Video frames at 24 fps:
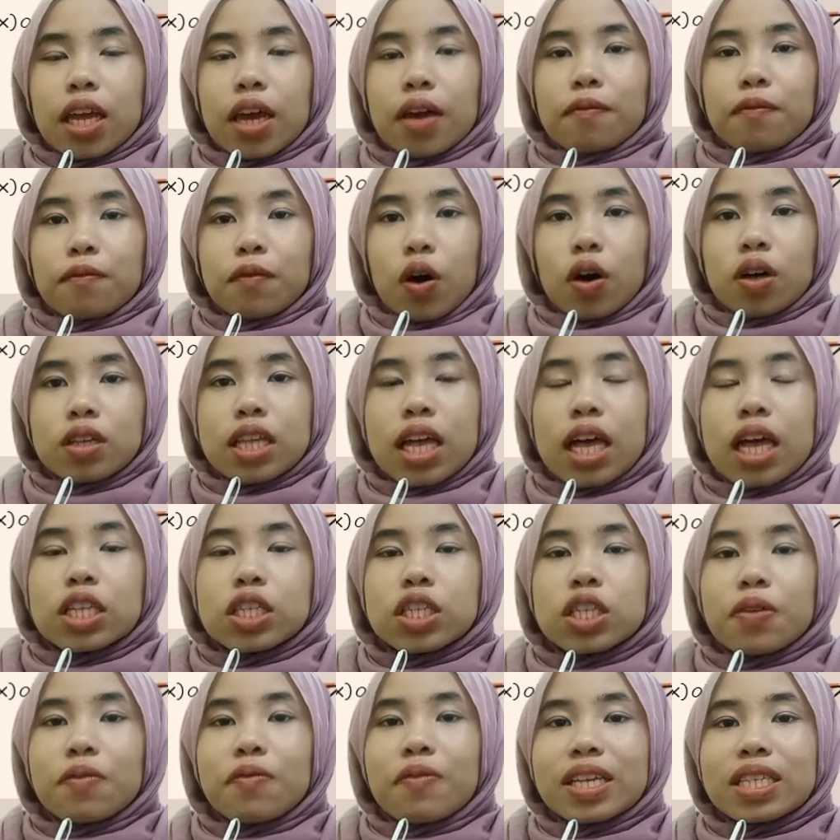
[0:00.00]
And fourth,
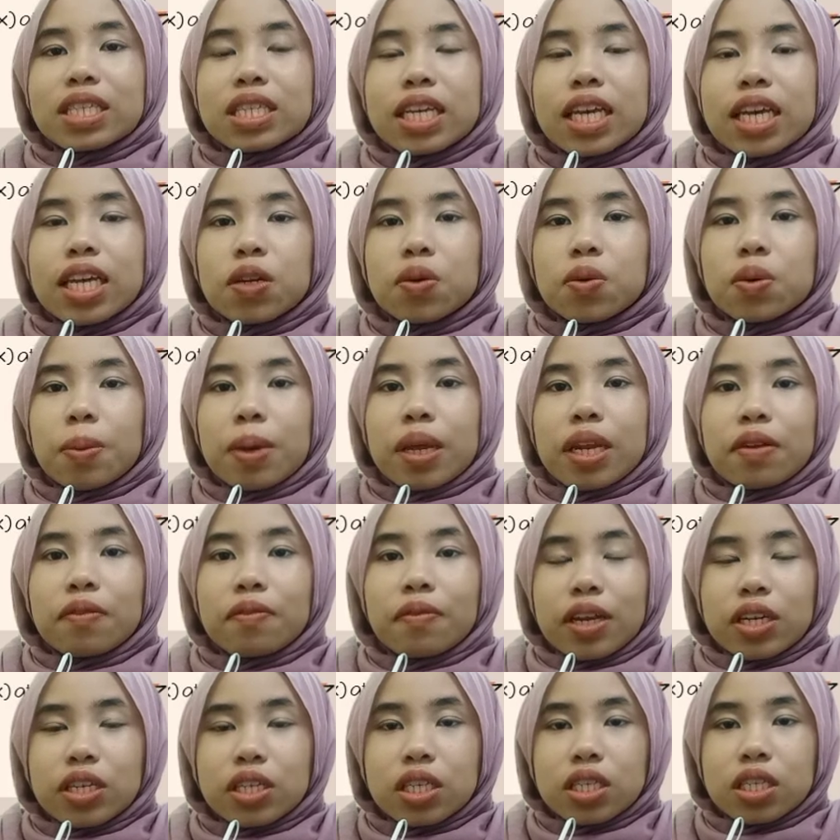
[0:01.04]
to investigate the remaining
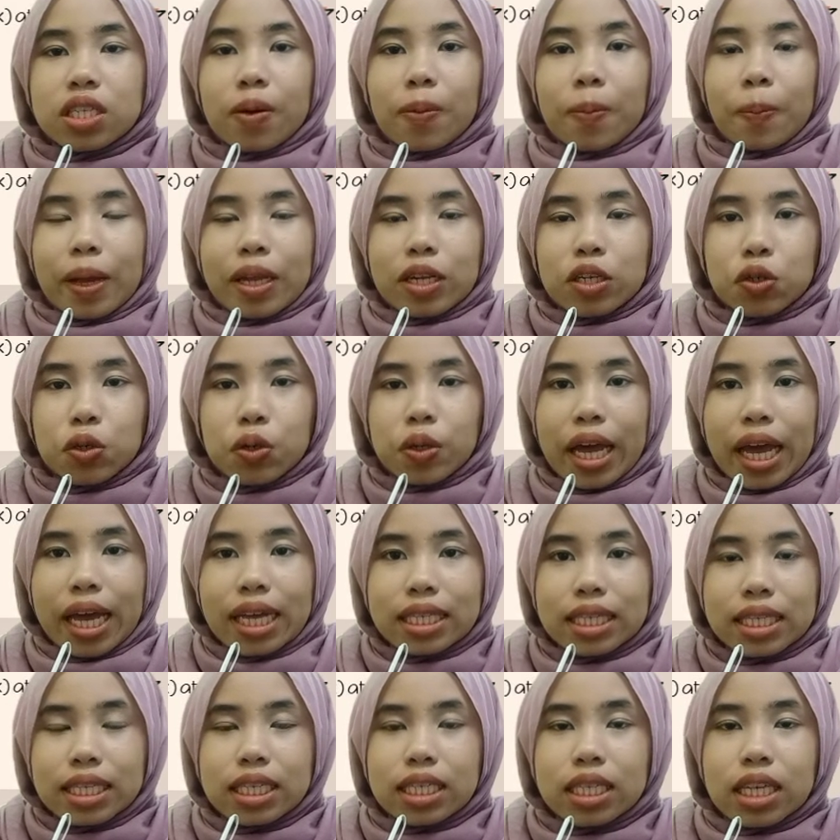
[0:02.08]
fractions of petrol exits
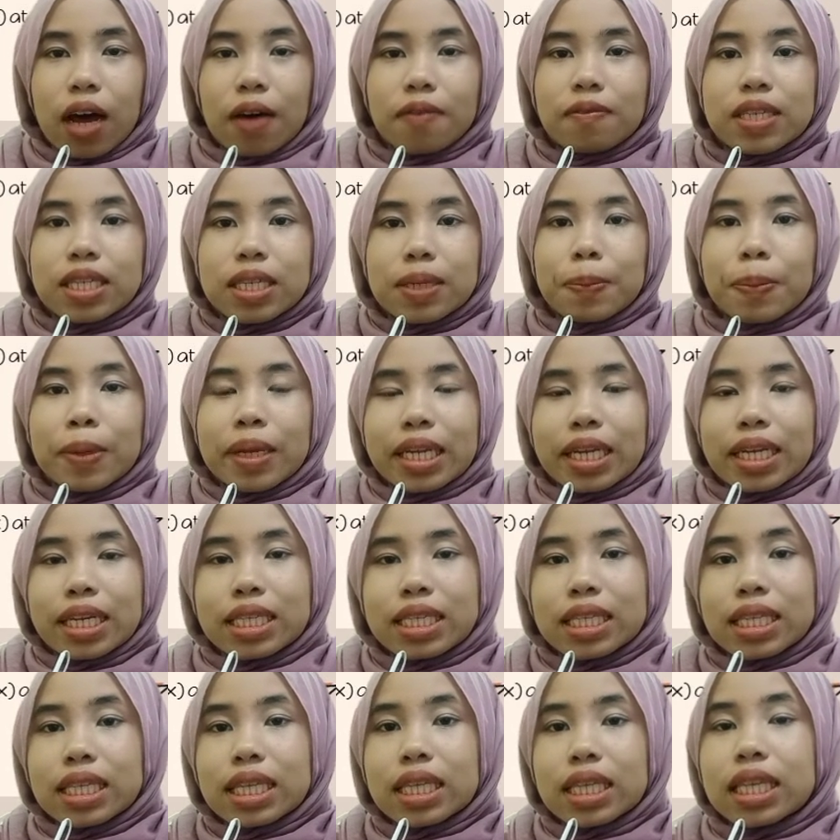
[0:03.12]
after burning the
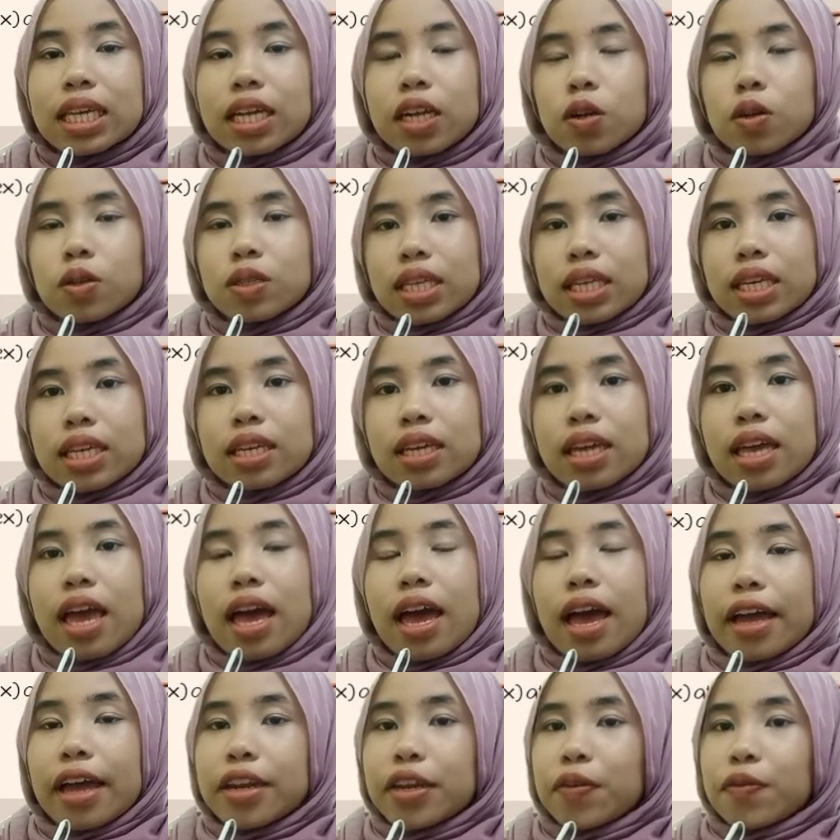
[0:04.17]
synthetic clothing at
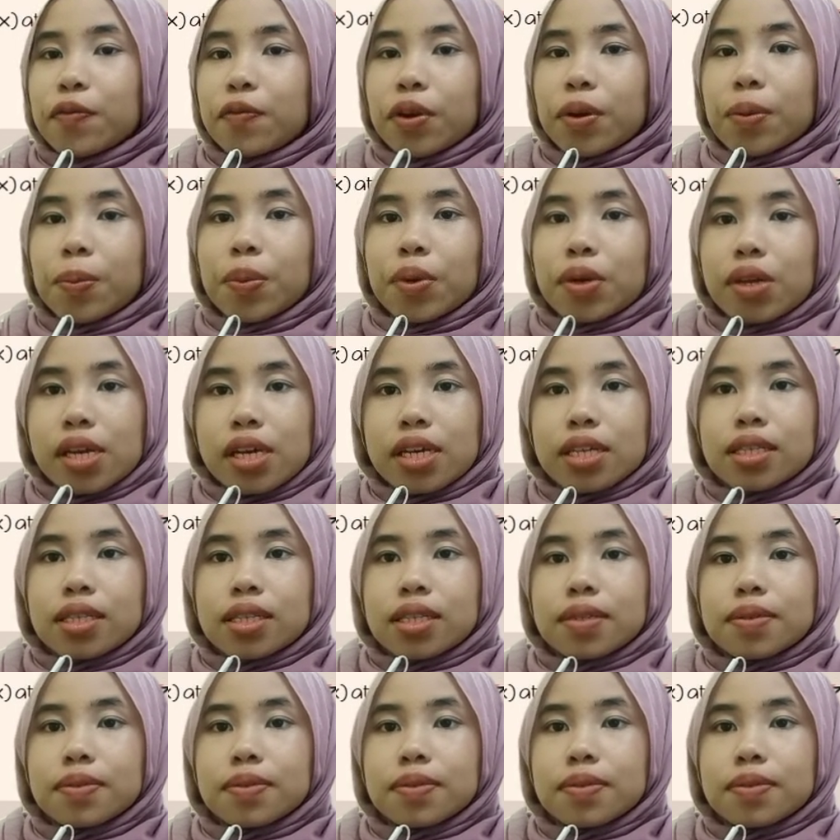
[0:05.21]
different periods.